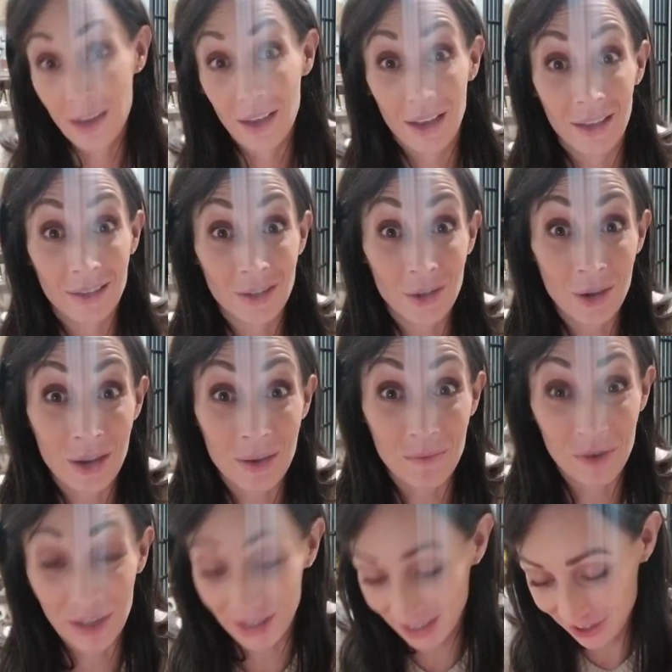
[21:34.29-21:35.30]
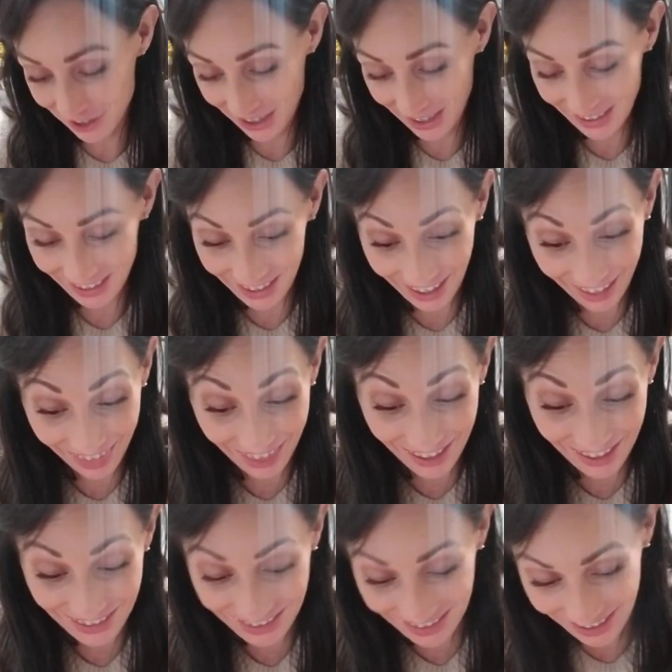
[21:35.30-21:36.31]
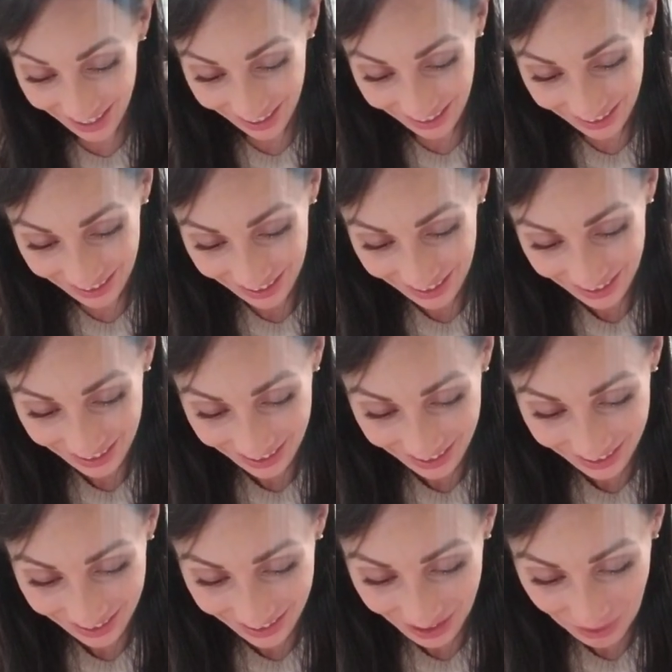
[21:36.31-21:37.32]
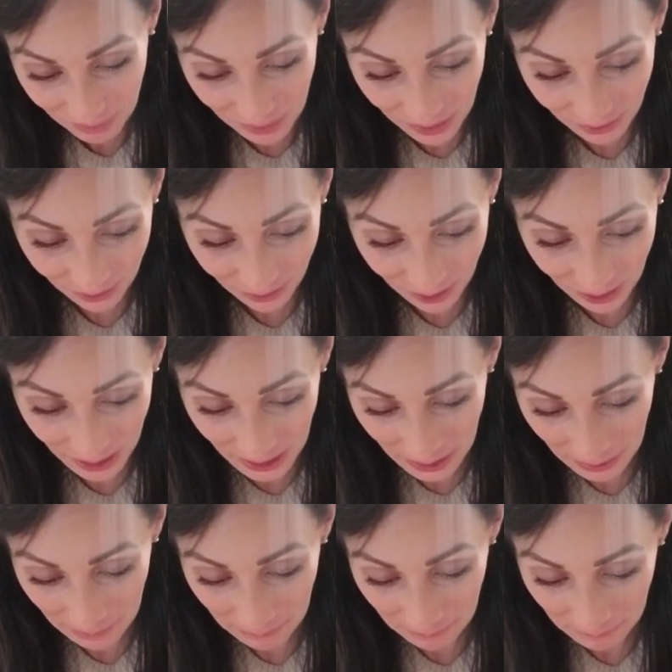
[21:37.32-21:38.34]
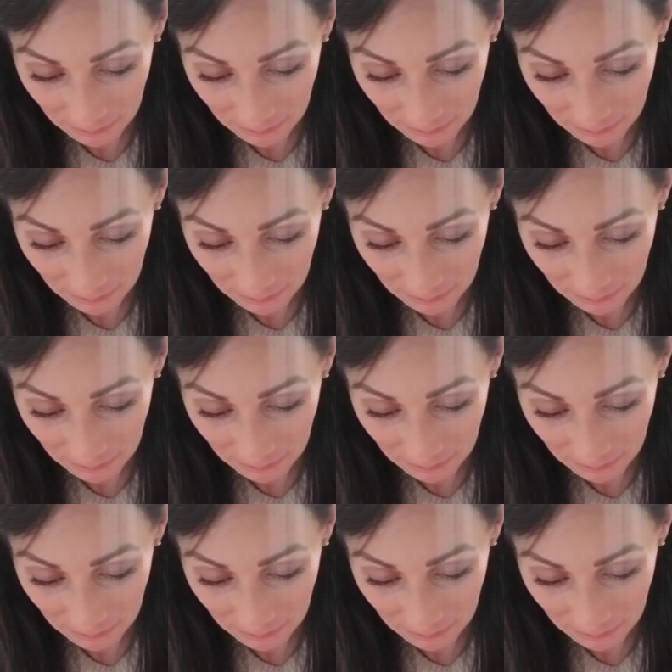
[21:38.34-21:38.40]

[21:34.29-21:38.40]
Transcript: And so I'm really trying to get these done before